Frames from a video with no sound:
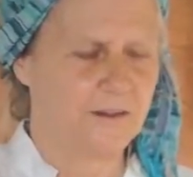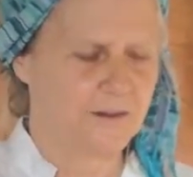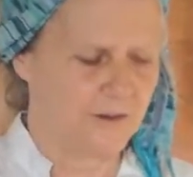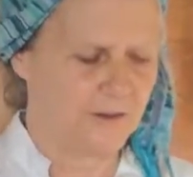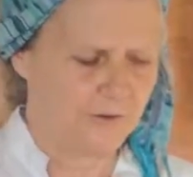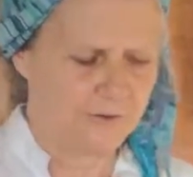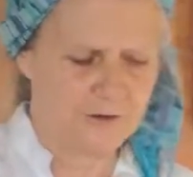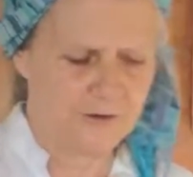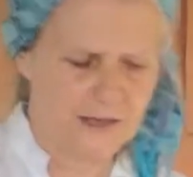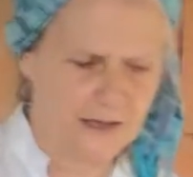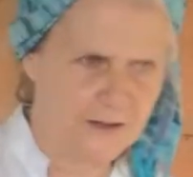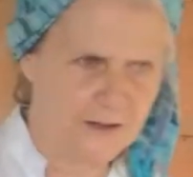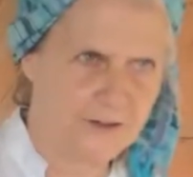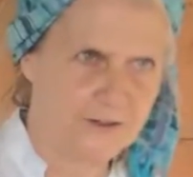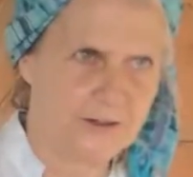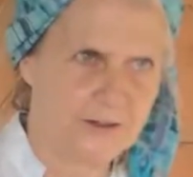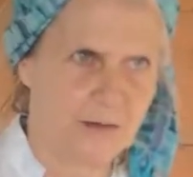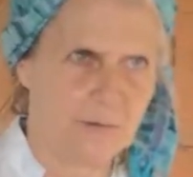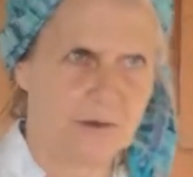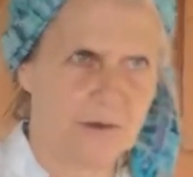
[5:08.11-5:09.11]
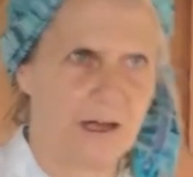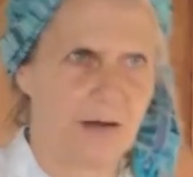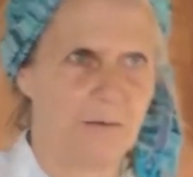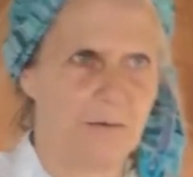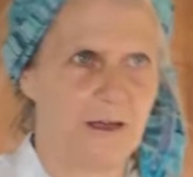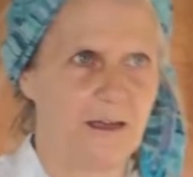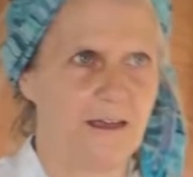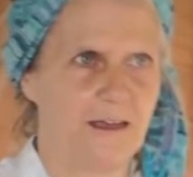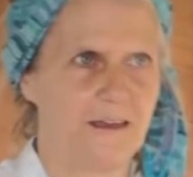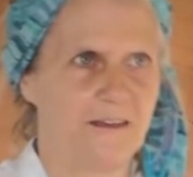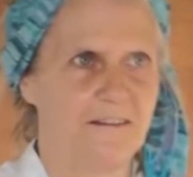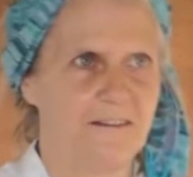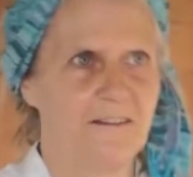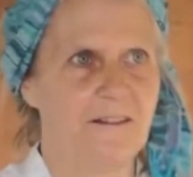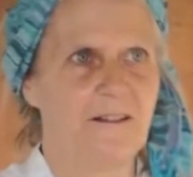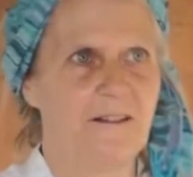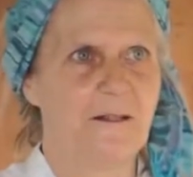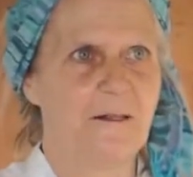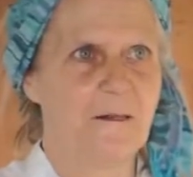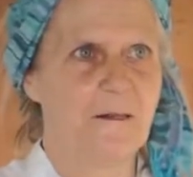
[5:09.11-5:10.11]
The flies stopped coming,
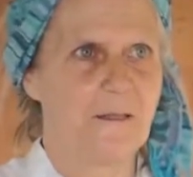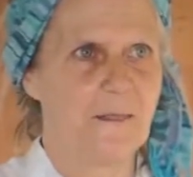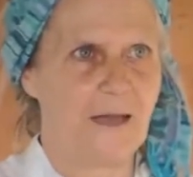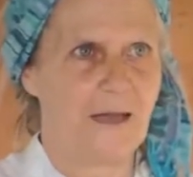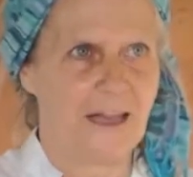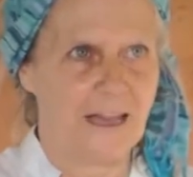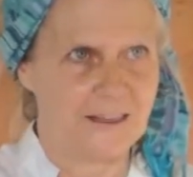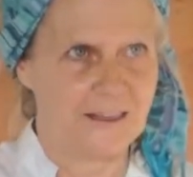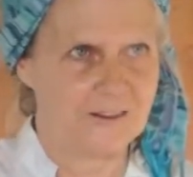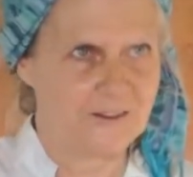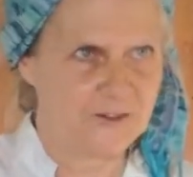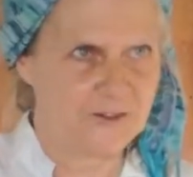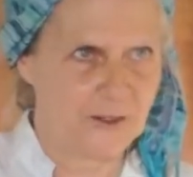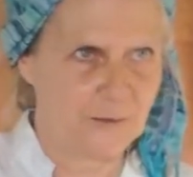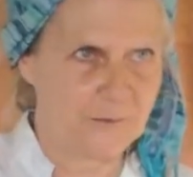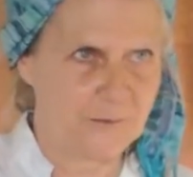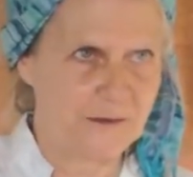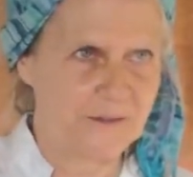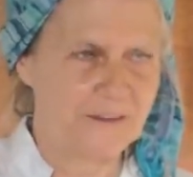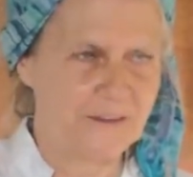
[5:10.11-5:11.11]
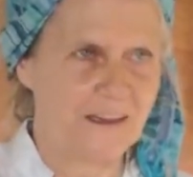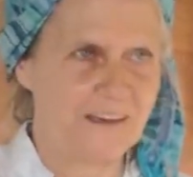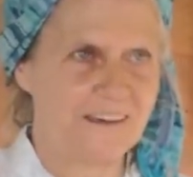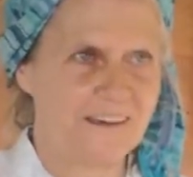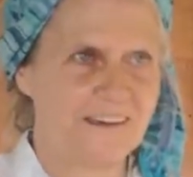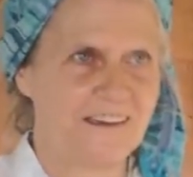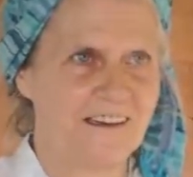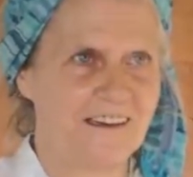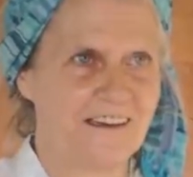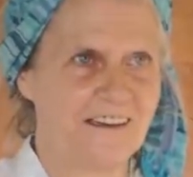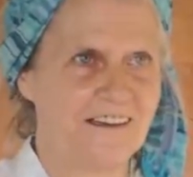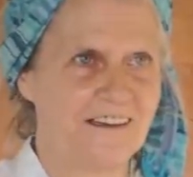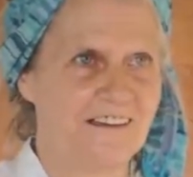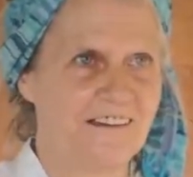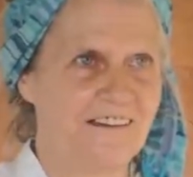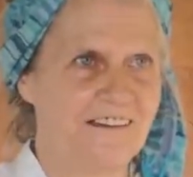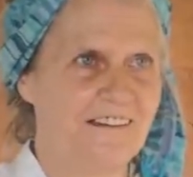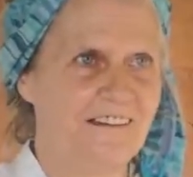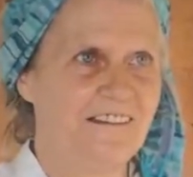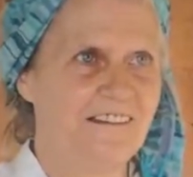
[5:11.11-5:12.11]
the ants stopped attacking
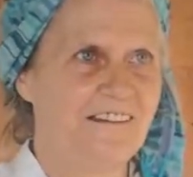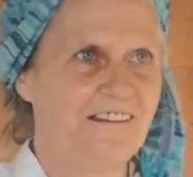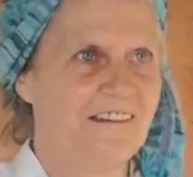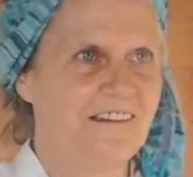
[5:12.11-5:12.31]
her,